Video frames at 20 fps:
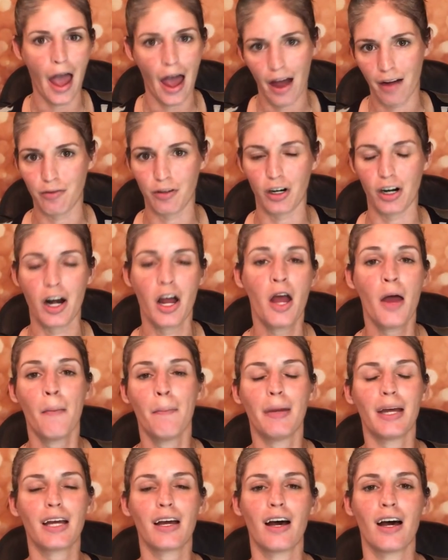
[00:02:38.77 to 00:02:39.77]
ever
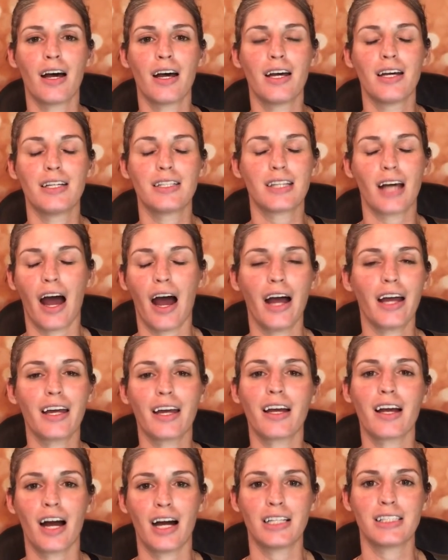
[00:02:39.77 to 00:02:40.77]
because I
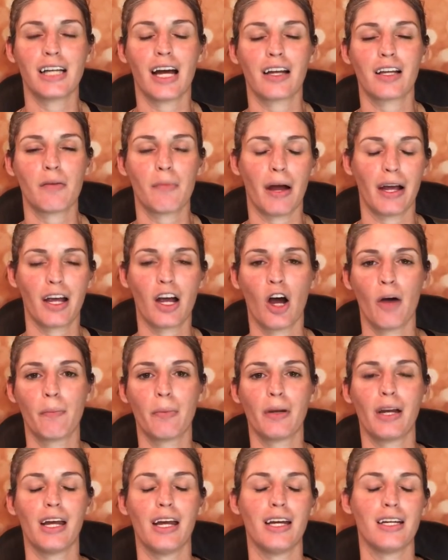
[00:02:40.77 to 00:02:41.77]
get contacted by
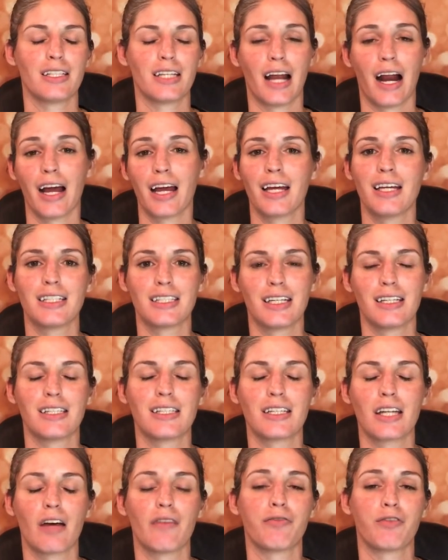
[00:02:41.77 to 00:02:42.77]
companies and I get
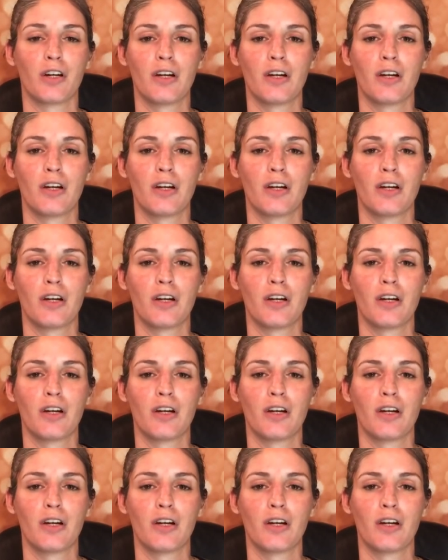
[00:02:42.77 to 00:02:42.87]
sent stuff